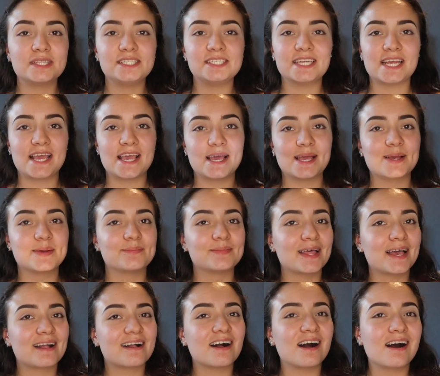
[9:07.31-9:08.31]
Jam.
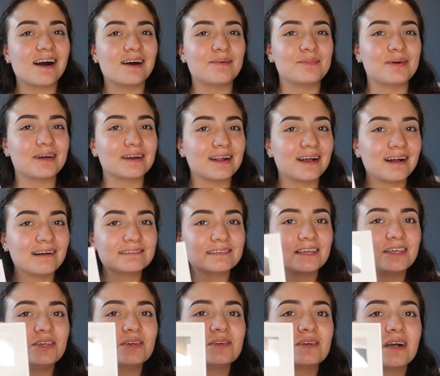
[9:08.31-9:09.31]
Like, come on. How
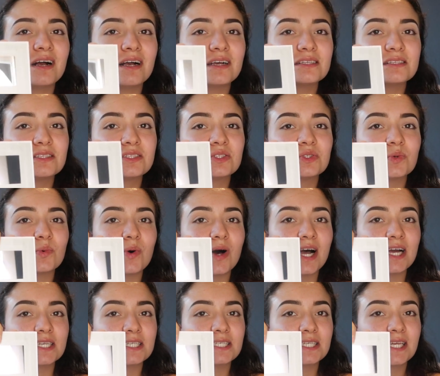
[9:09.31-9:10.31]
can you not
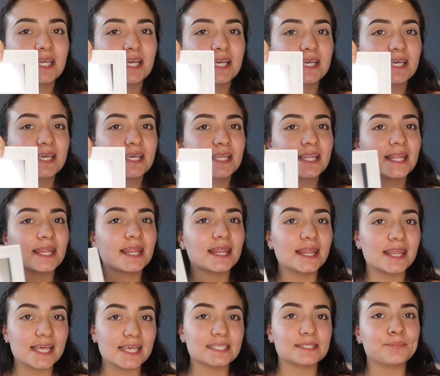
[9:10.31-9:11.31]
swatch
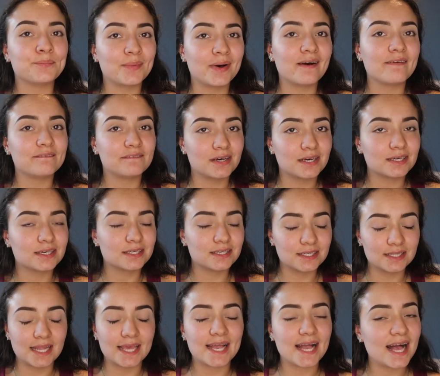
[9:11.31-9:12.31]
this
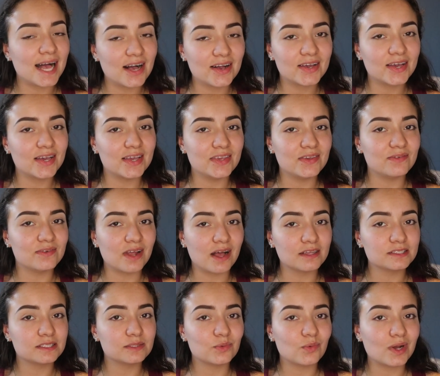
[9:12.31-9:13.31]
motherfucker? Like, how can you
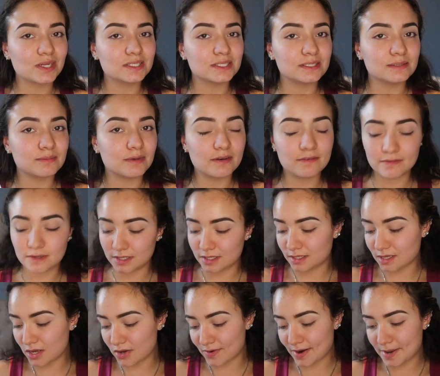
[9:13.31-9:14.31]
not swatch this
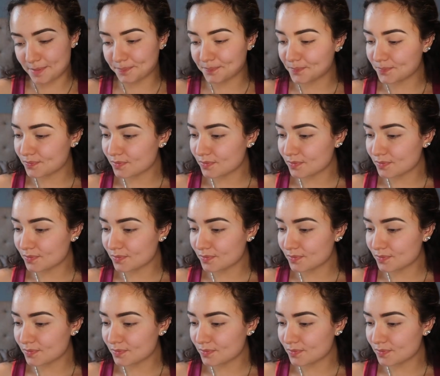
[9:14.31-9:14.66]
motherfucker? All right.